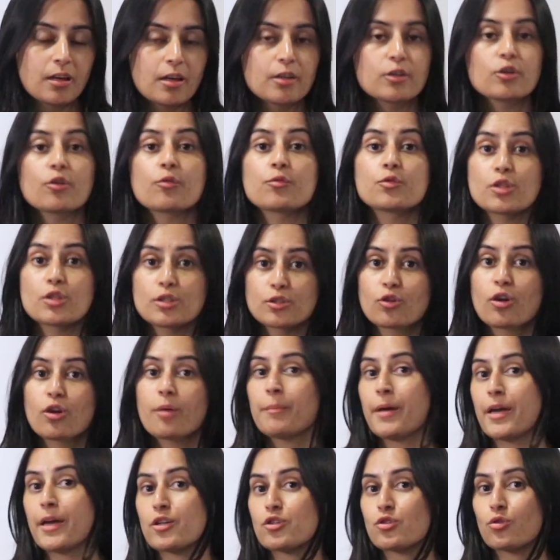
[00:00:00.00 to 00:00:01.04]
You've just got to
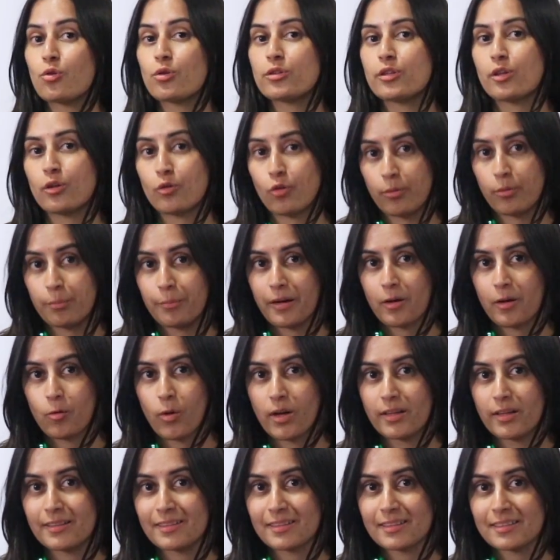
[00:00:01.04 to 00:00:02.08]
make sure they're not big
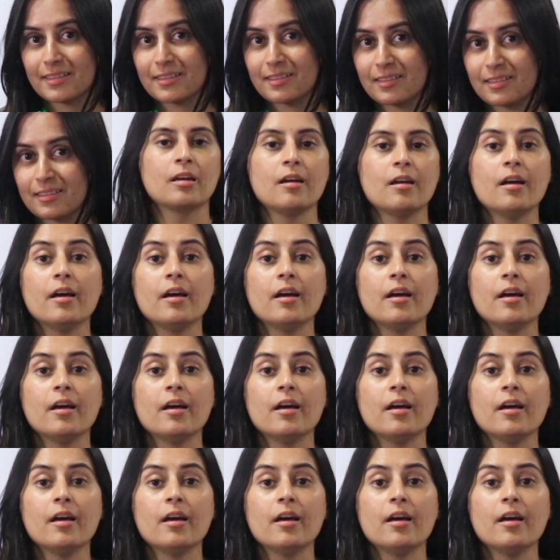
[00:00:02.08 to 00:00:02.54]
ones.